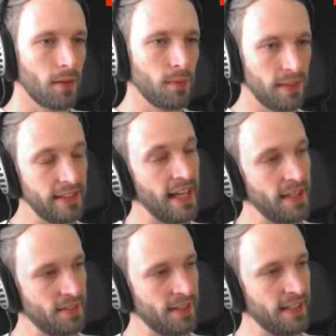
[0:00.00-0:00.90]
Well, yeah,
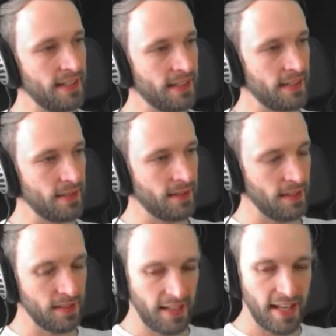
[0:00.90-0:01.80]
it's
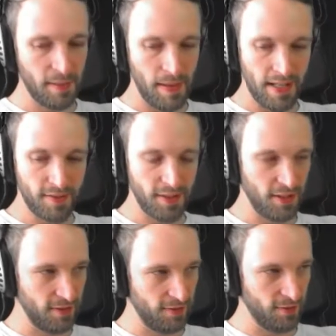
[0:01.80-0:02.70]
the benefit
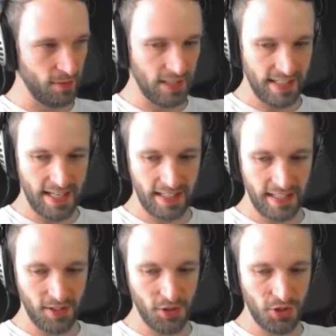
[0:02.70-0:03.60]
of designing
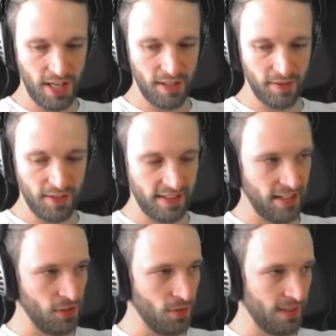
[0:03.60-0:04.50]
it yourself is that
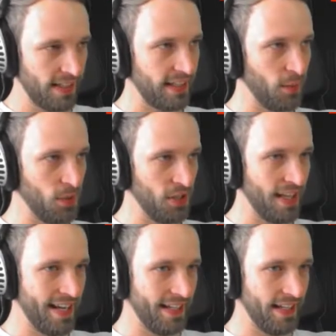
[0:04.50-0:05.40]
you know exactly what you're
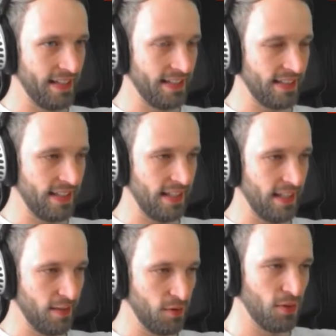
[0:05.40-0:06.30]
getting, and it's like
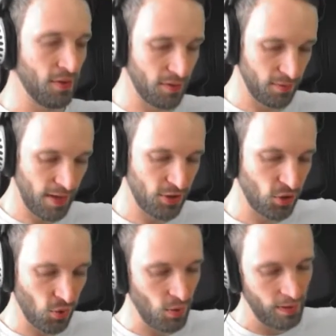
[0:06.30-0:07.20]
if you know a
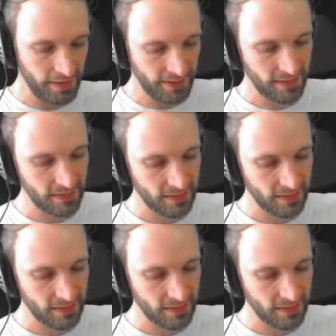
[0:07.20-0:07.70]
story